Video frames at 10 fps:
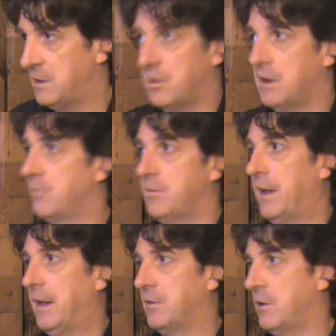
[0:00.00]
trying
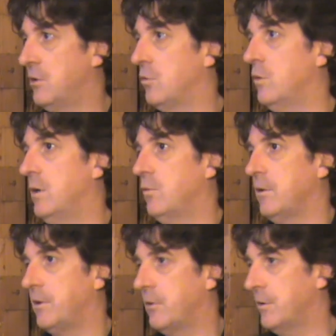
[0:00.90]
to win
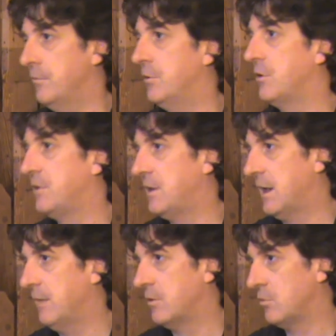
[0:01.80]
what they call a birthday
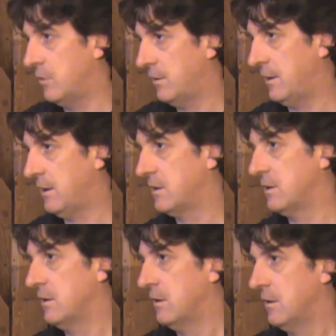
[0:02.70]
game, it's one of these
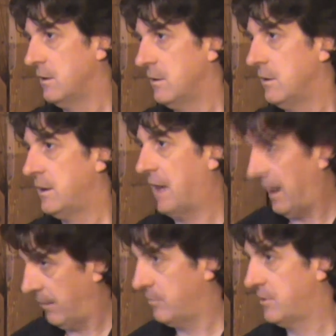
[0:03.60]

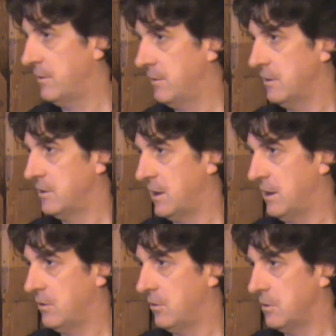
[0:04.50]
games that the
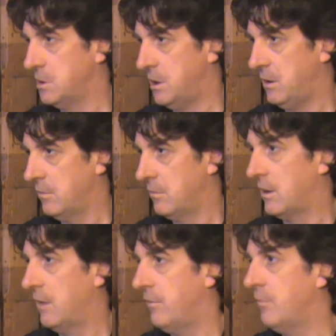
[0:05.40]
Scientology
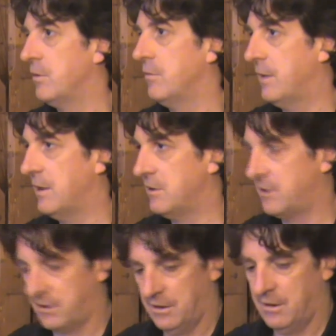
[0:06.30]
kind of
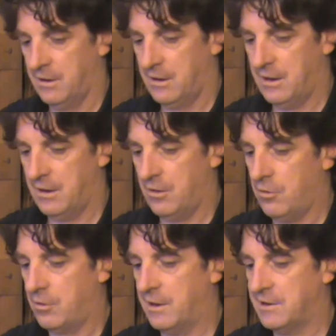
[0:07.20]
implements.
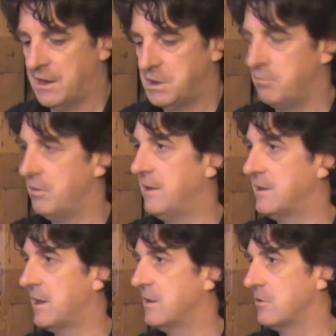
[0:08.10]
Organization
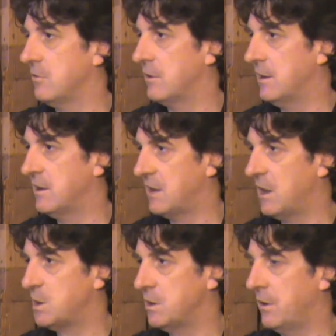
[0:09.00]
plays against
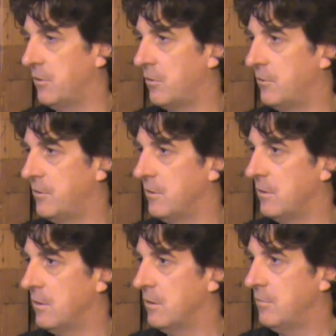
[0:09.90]
organization in order to
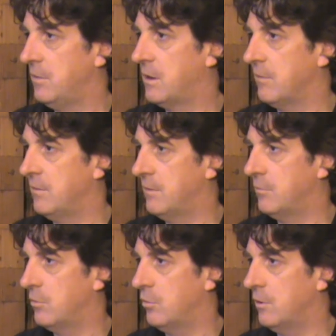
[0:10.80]
become
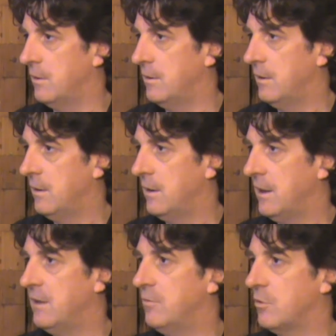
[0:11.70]
number one
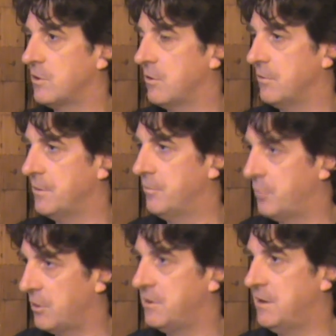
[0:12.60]
in what's called the
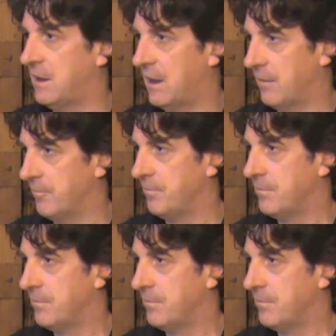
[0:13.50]
birthday game.